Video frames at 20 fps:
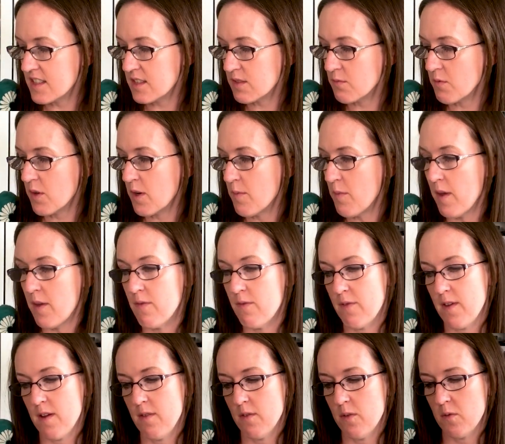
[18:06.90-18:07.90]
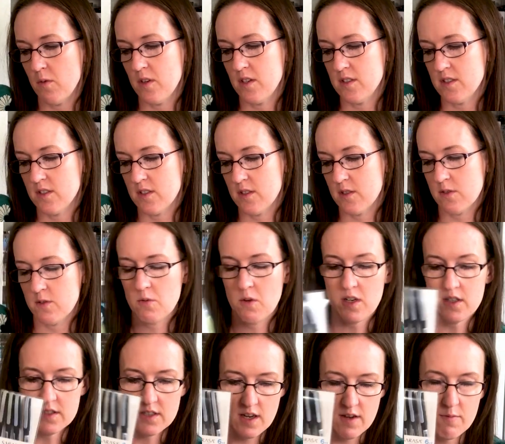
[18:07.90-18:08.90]
is one of my favorite ones, the
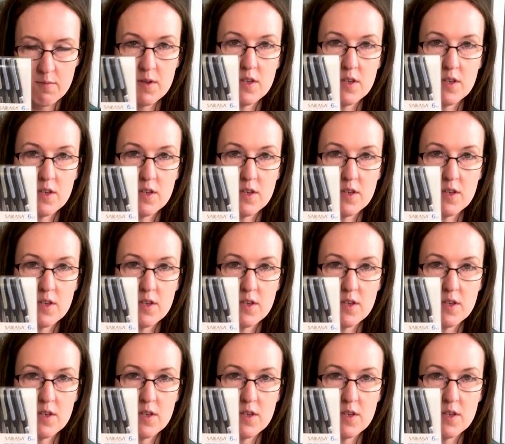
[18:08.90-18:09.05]
Sarasa. I've